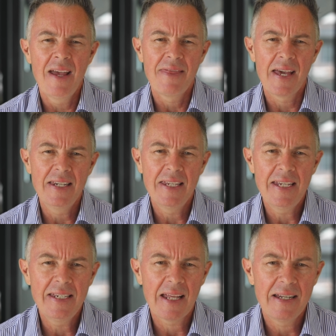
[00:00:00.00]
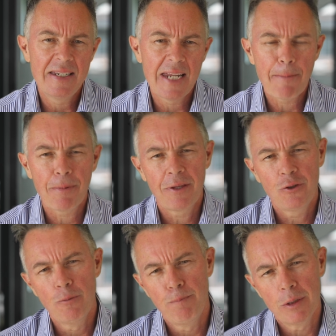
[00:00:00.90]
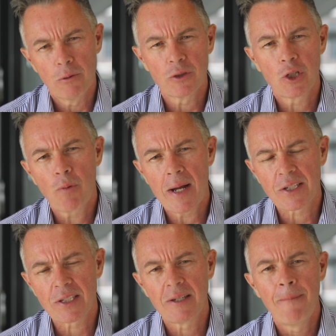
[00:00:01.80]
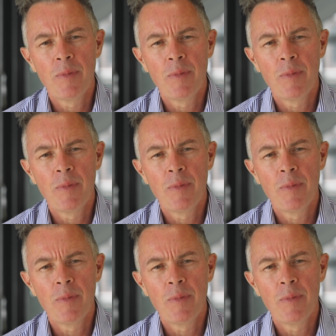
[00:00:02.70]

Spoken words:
They need depth to build trust.